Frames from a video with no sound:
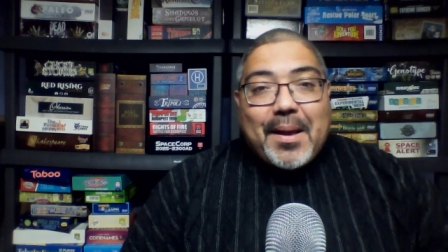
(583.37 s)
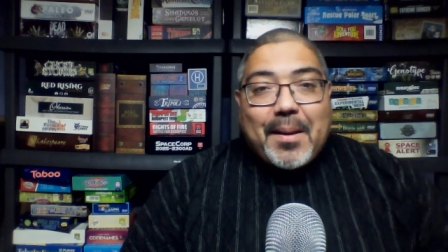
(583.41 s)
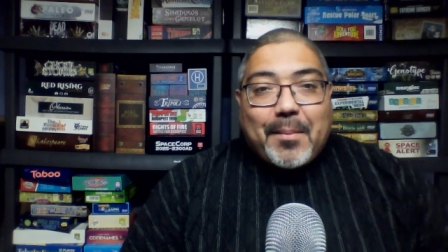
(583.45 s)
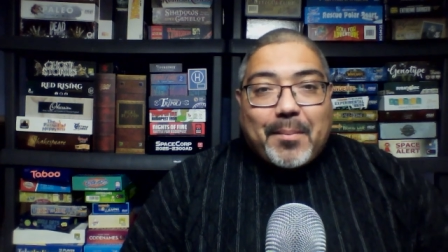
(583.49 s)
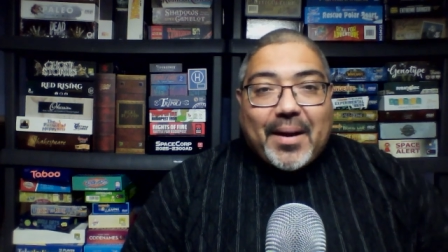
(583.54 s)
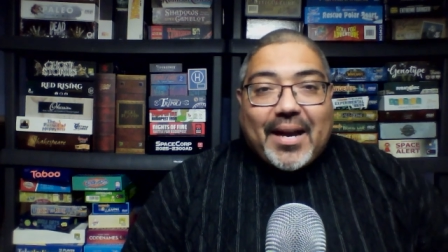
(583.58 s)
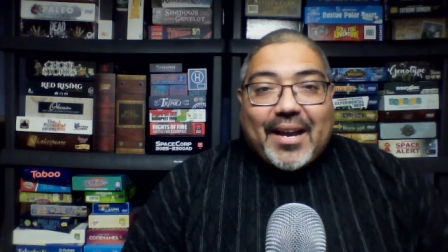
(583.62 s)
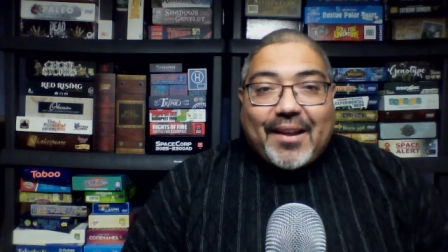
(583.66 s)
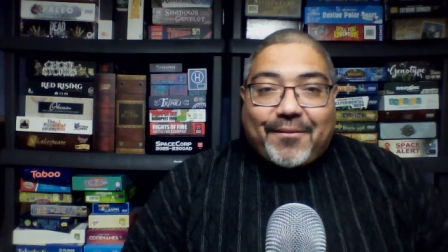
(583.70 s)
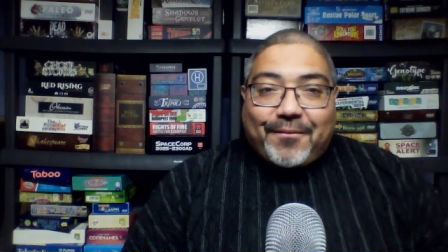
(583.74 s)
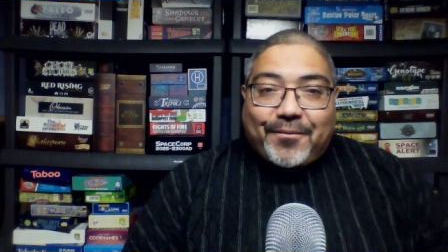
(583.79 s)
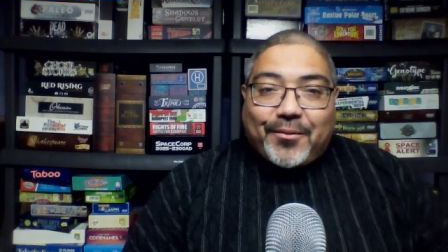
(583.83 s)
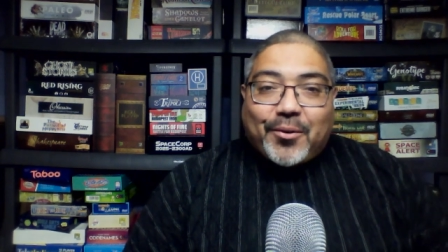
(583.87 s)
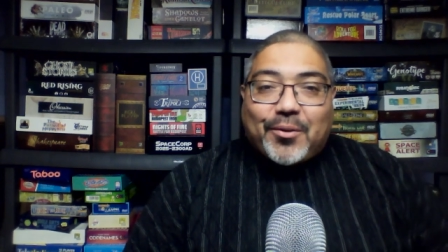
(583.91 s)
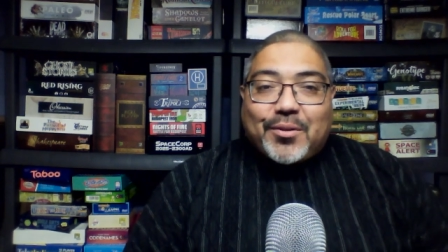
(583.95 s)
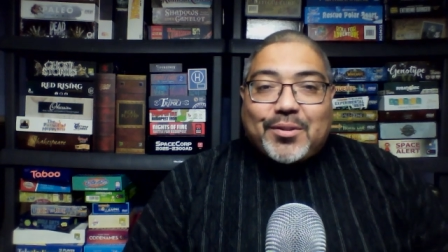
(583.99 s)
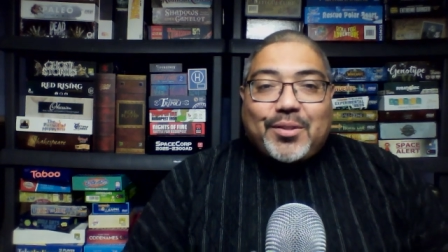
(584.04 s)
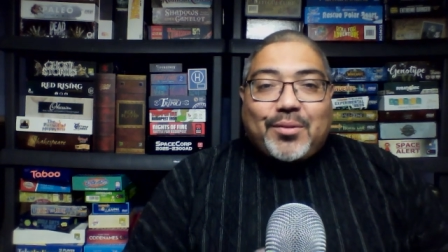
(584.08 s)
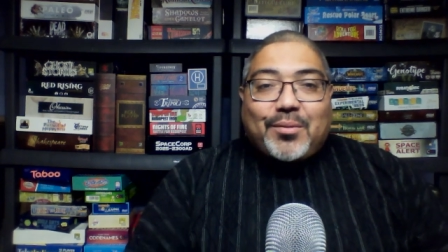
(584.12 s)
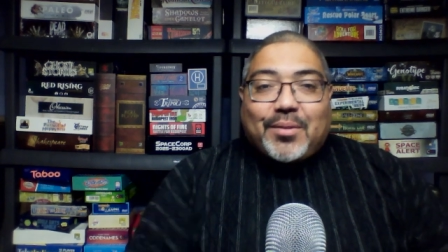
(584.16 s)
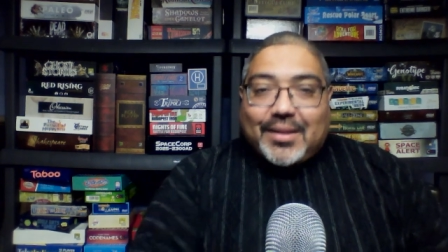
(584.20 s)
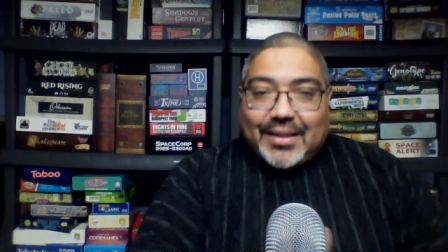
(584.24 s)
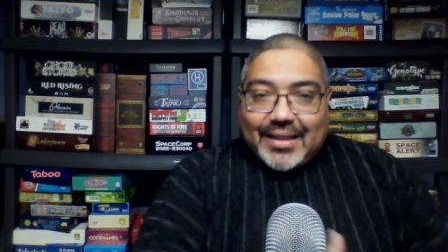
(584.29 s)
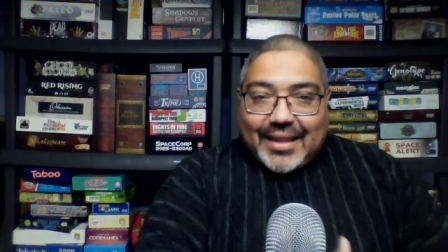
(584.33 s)
by folks
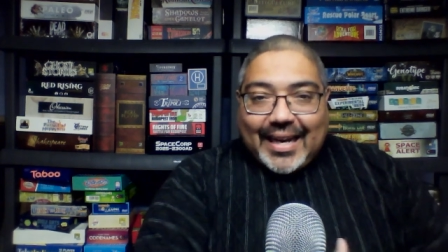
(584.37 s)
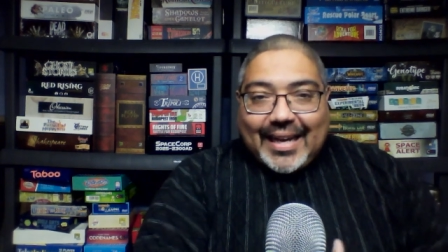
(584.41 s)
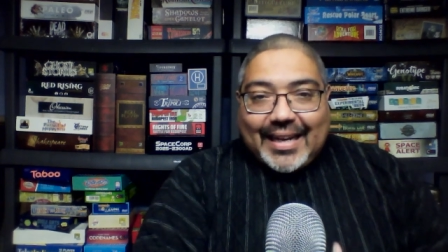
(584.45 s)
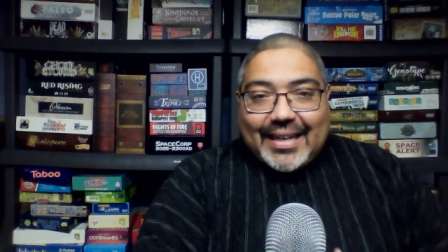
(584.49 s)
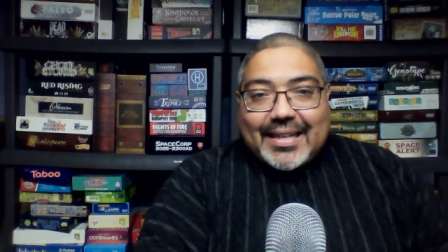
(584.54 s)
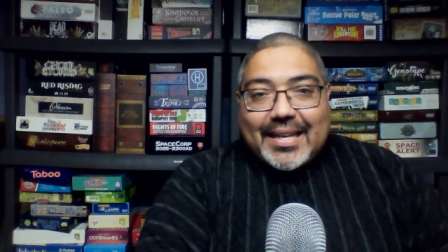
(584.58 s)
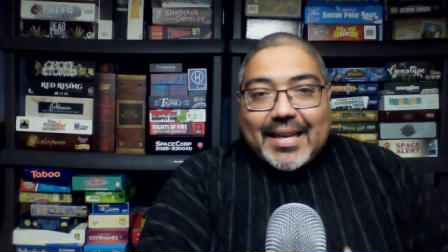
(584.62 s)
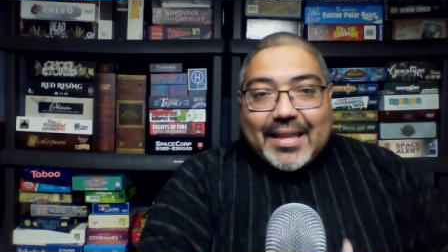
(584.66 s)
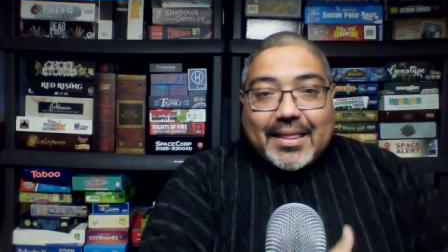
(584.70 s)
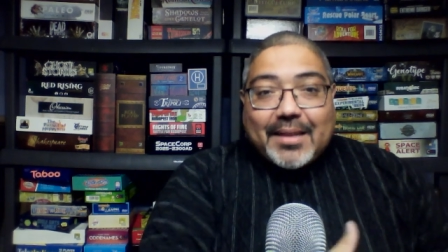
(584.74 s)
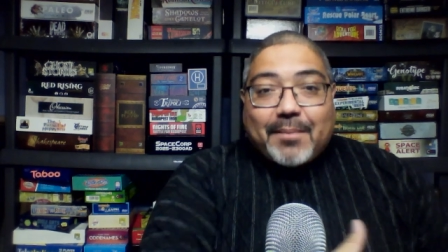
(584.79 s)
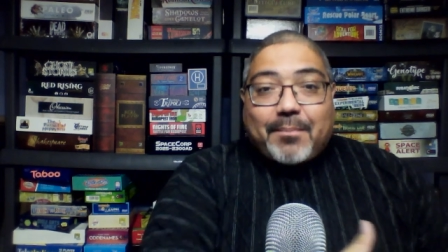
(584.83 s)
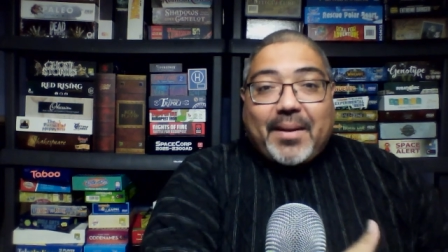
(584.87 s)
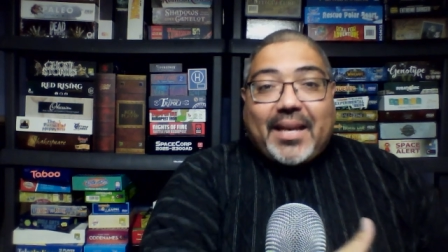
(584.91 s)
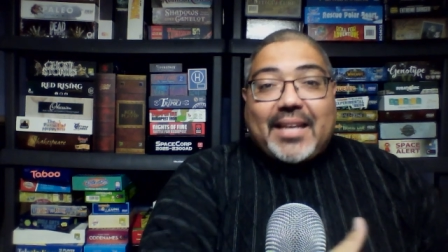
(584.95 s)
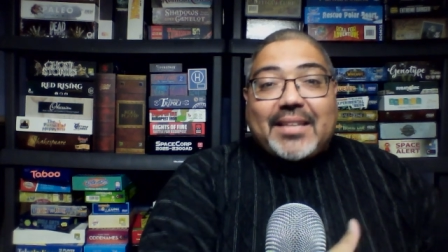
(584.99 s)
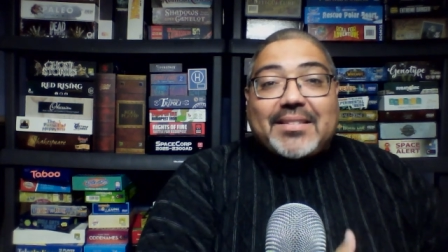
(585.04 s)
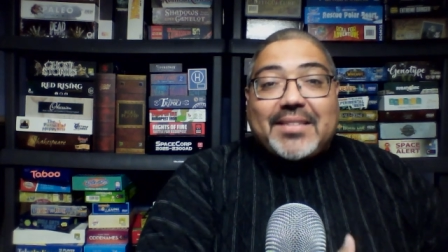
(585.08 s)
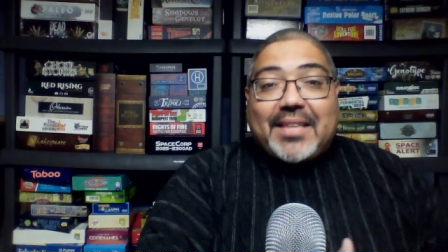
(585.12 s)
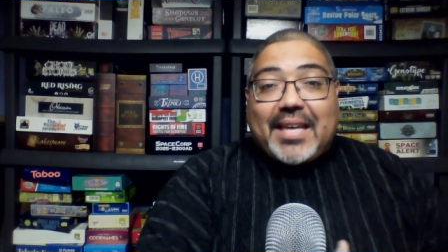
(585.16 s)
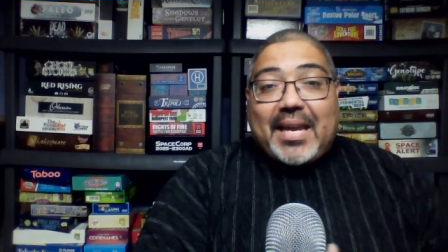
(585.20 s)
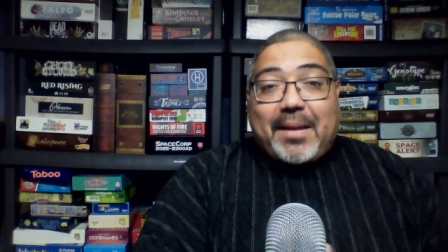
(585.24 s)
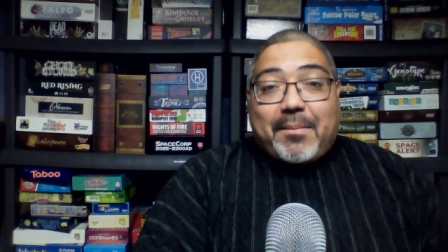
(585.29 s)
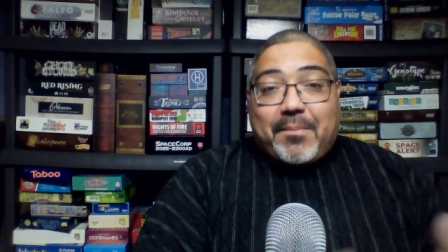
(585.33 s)
who liked the
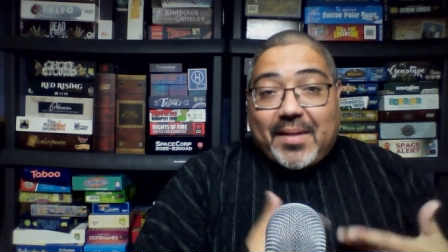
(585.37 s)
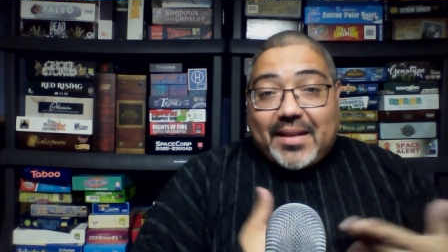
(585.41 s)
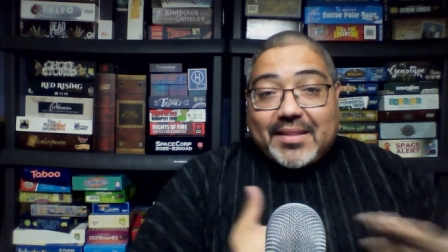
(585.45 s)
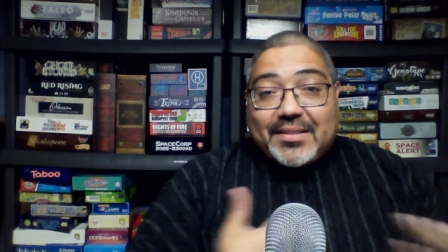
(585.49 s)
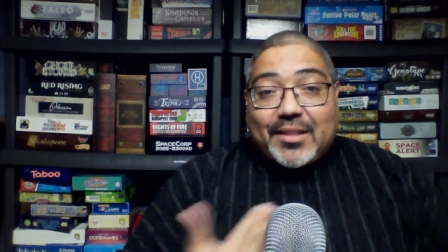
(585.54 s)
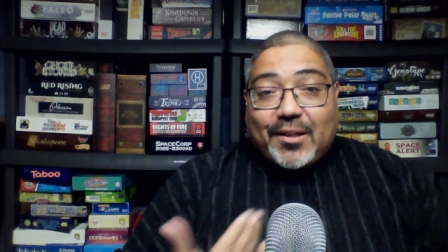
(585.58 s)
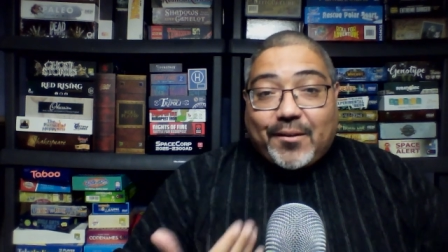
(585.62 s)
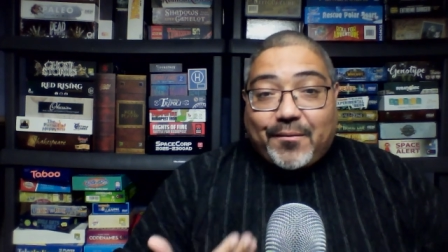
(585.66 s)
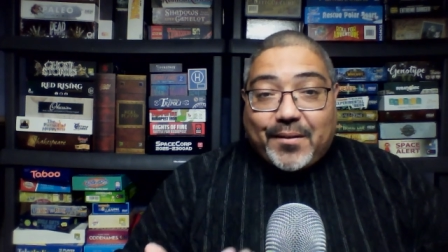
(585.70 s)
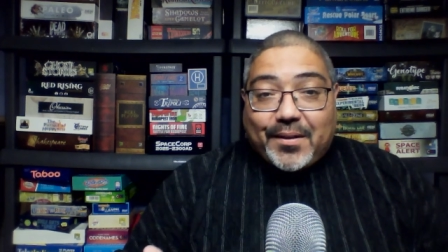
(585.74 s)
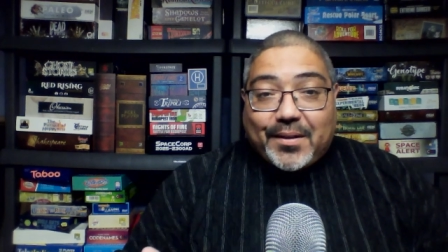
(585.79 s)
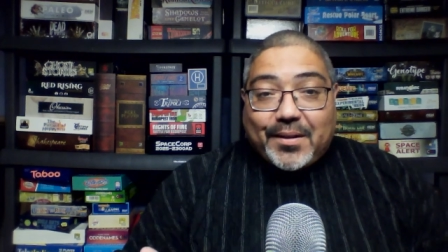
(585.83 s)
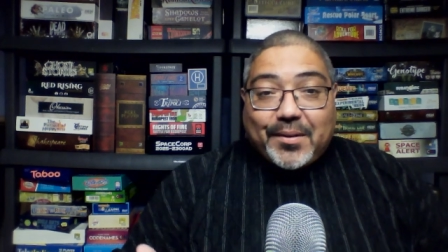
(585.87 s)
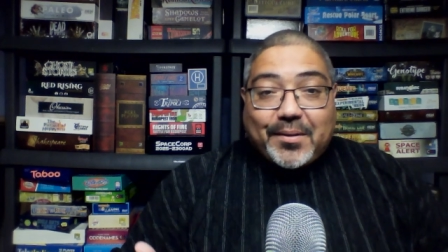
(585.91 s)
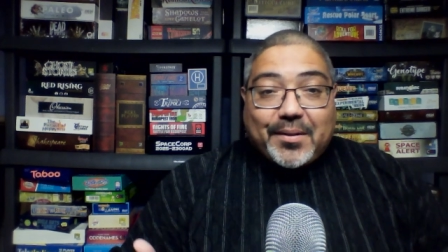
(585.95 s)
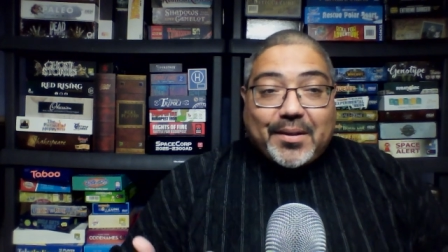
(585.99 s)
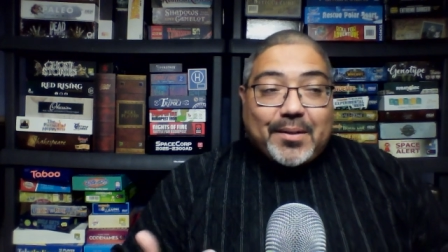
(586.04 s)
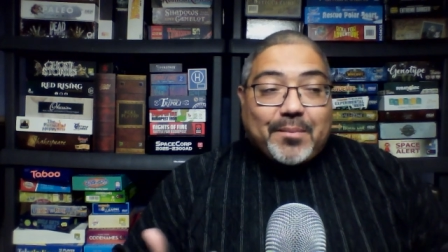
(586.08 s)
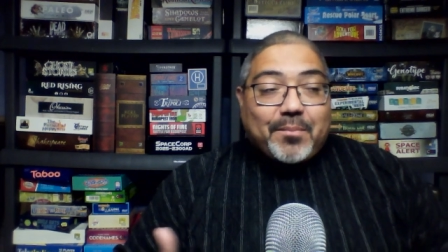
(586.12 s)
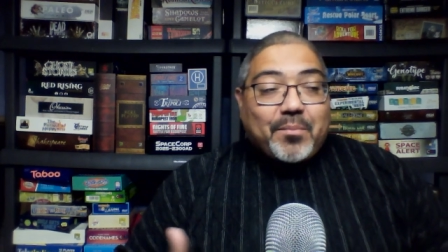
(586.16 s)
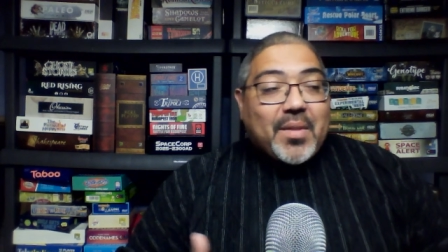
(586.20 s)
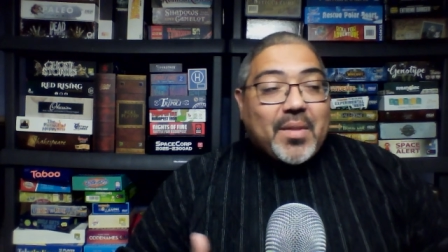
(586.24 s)
base game, myself included.